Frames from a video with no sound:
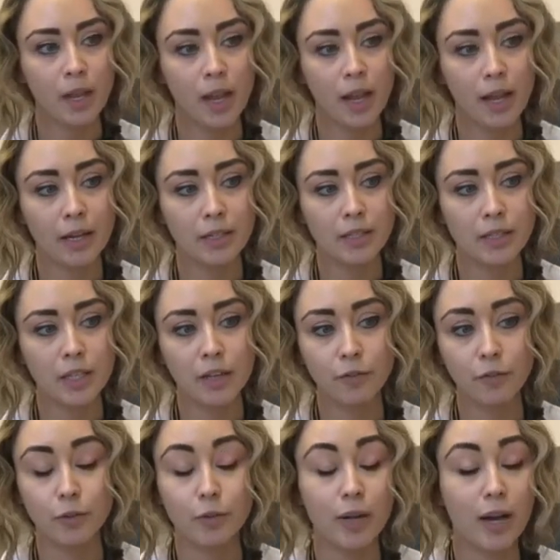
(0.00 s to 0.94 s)
And
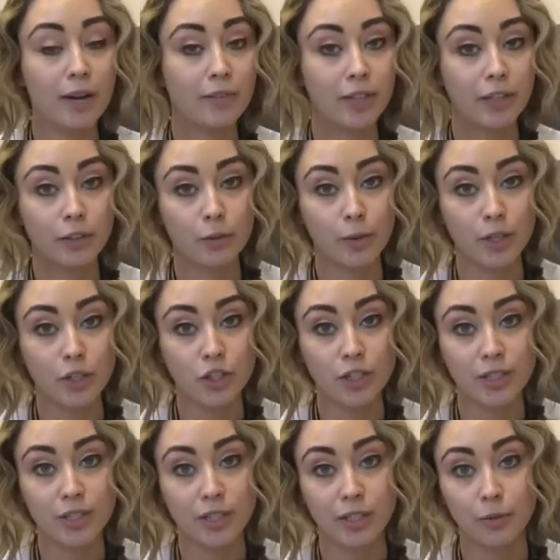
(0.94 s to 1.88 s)
if you have any other
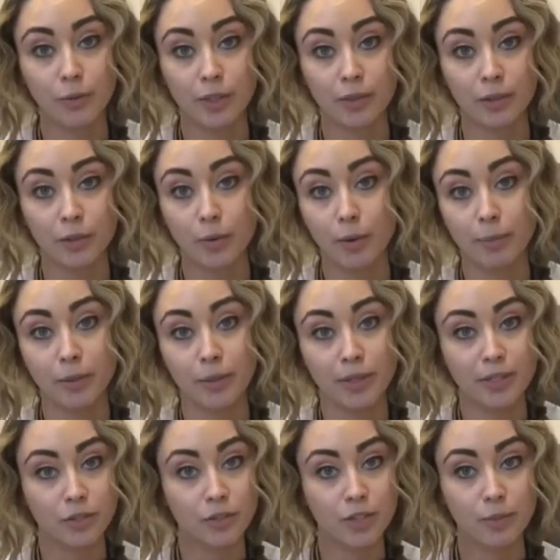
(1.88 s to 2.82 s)
questions and you want me to
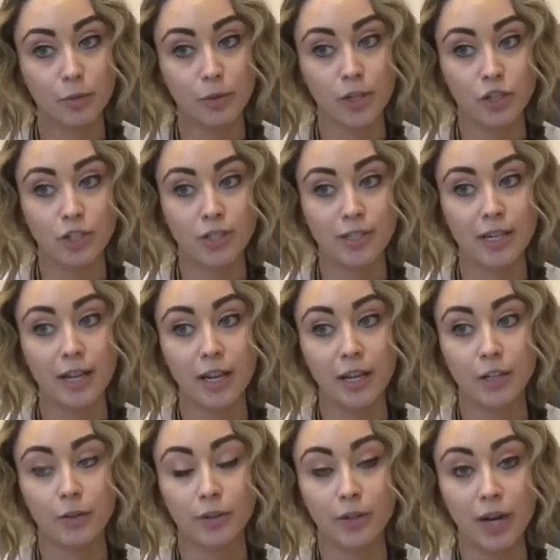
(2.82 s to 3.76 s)
answer some questions,
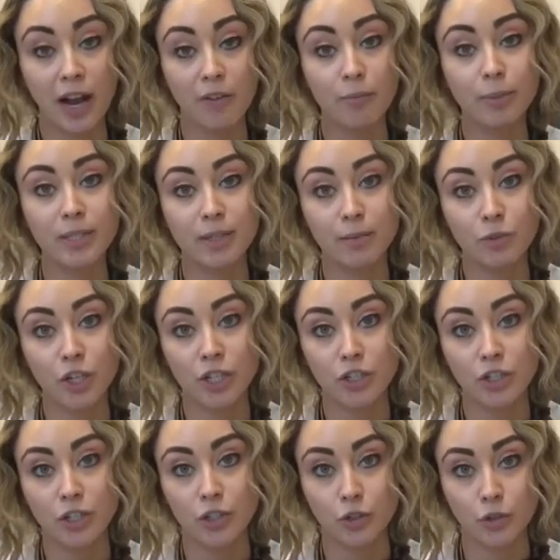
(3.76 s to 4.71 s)
there have been some
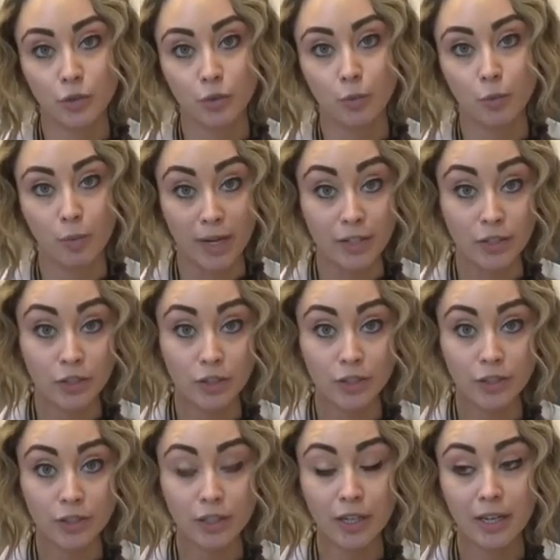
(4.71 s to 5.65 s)
changes to
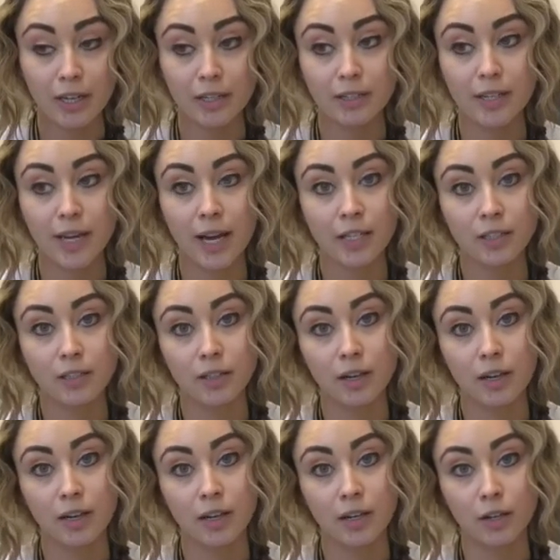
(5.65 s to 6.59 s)
Western DAT
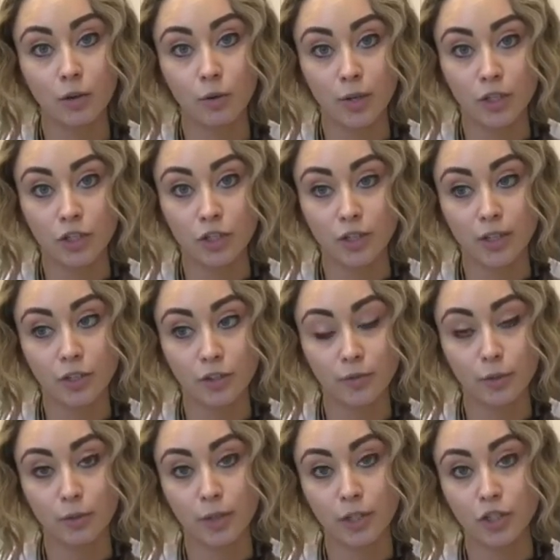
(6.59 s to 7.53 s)

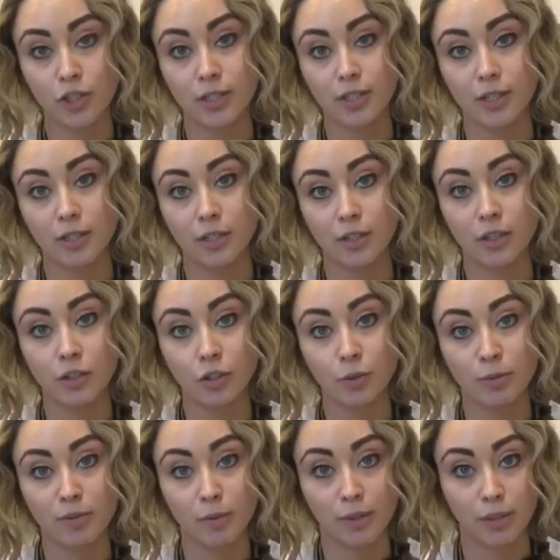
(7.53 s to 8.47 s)
interview questions in
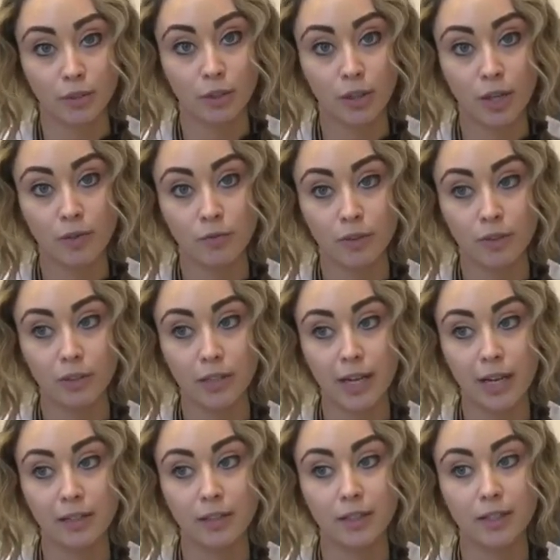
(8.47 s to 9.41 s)
terms of what they're looking for their
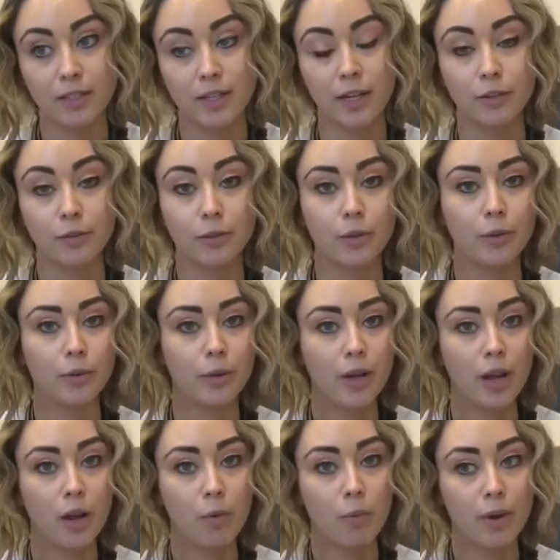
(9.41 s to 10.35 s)
candidates. I don't know
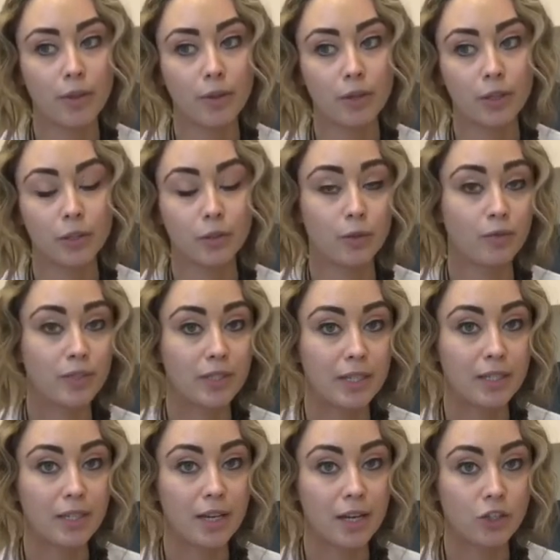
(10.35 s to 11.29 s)
whether U of T
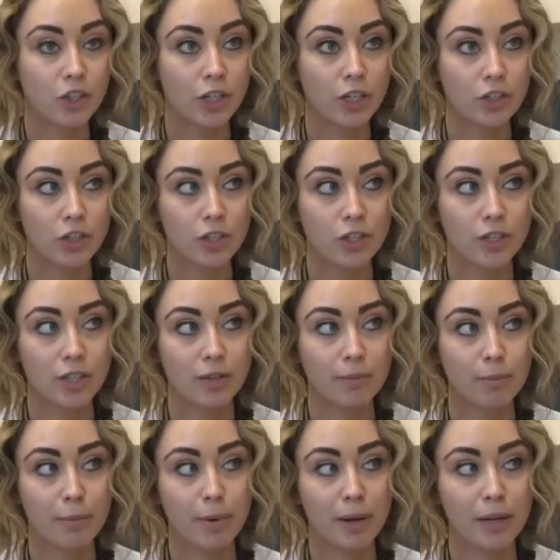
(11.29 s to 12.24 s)
has had changes,
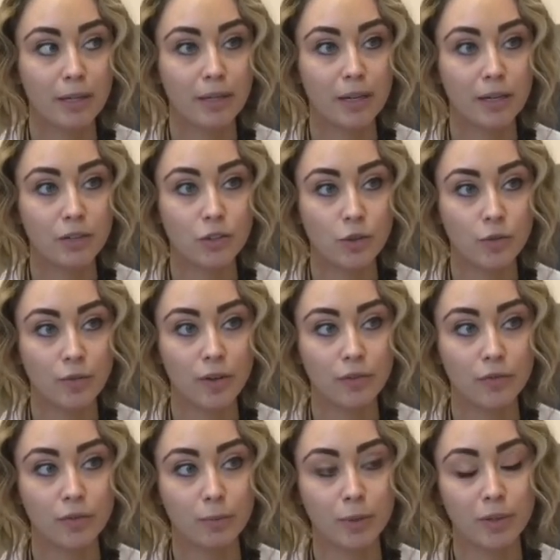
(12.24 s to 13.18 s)
but so
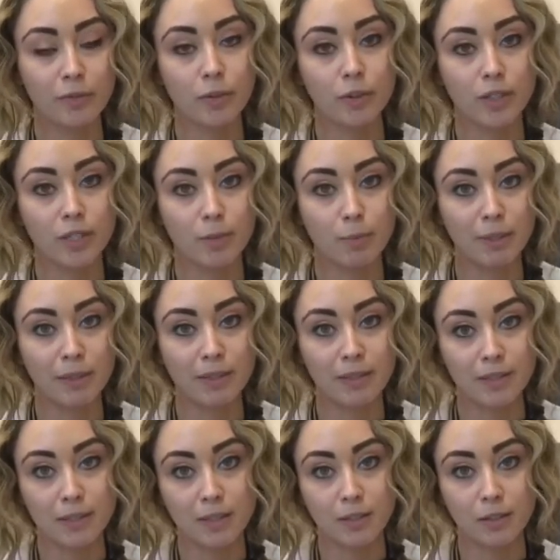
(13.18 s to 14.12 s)
far from what I've heard, it's been
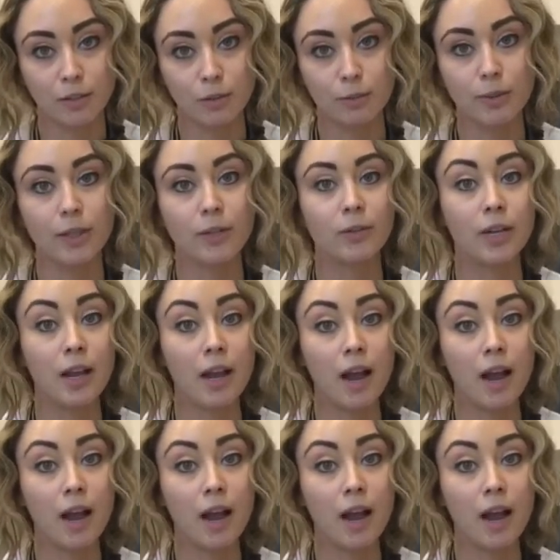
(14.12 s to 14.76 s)
consistent throughout.